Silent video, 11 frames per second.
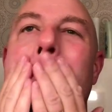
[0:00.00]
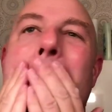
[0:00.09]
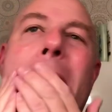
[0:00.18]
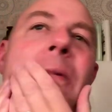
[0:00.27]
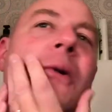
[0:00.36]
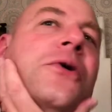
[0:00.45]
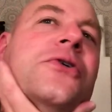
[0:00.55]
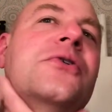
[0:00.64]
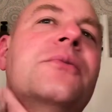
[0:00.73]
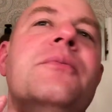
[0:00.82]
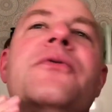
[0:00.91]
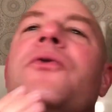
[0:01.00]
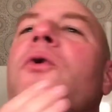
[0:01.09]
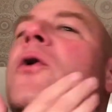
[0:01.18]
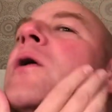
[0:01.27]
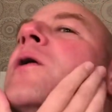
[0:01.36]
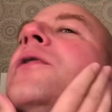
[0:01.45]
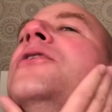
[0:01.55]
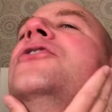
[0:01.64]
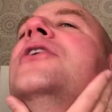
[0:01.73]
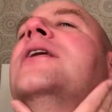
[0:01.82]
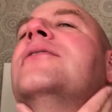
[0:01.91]
it was before the
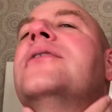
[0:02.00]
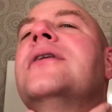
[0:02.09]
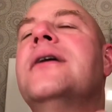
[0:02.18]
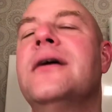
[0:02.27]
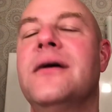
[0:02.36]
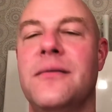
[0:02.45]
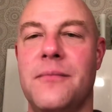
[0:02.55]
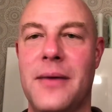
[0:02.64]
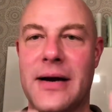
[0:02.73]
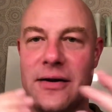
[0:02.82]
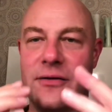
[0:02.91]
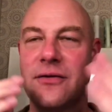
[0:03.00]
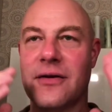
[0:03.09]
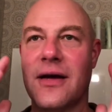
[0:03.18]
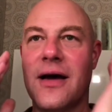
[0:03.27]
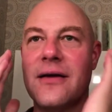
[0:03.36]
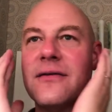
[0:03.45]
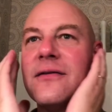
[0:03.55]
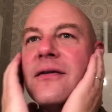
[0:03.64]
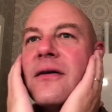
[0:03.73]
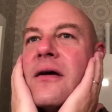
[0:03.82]
shave, minus the cuts.